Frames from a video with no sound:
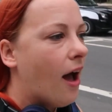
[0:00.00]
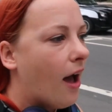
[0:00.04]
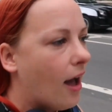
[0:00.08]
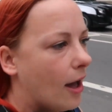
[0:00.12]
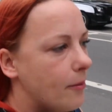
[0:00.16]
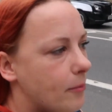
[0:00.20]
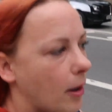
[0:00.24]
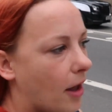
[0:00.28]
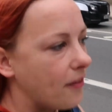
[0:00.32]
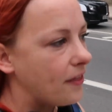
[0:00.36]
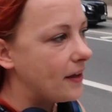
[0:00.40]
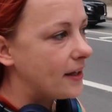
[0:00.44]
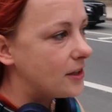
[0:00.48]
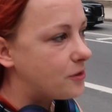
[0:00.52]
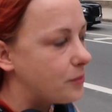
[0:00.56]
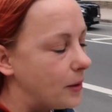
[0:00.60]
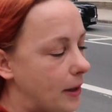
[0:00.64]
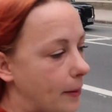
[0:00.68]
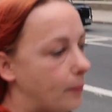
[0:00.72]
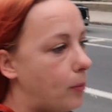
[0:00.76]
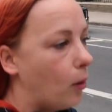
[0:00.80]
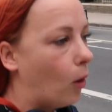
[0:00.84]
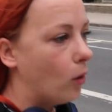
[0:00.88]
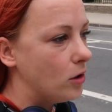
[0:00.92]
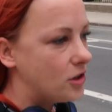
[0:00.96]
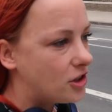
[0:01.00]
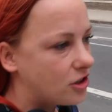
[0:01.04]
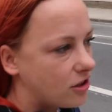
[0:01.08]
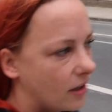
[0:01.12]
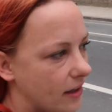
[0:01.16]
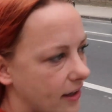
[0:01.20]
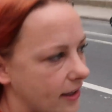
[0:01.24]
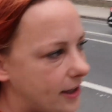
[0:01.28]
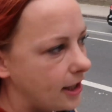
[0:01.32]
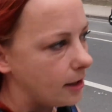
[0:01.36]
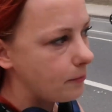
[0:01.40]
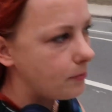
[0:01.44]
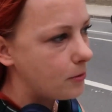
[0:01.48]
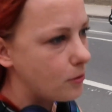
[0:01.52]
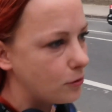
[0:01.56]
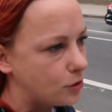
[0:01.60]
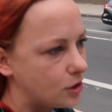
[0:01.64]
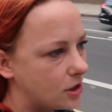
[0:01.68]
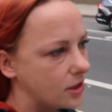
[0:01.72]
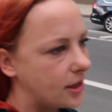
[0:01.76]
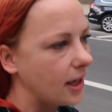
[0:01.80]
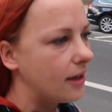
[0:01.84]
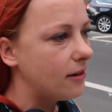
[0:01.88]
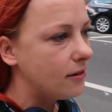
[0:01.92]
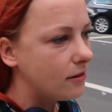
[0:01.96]
I think it's really important to try and keep your
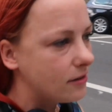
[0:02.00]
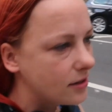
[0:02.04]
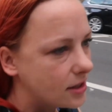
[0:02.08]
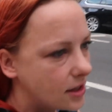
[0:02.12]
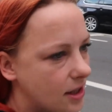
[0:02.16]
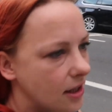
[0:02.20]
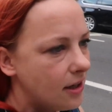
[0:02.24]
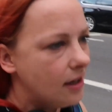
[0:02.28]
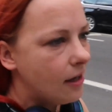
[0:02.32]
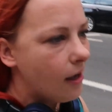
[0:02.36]
skills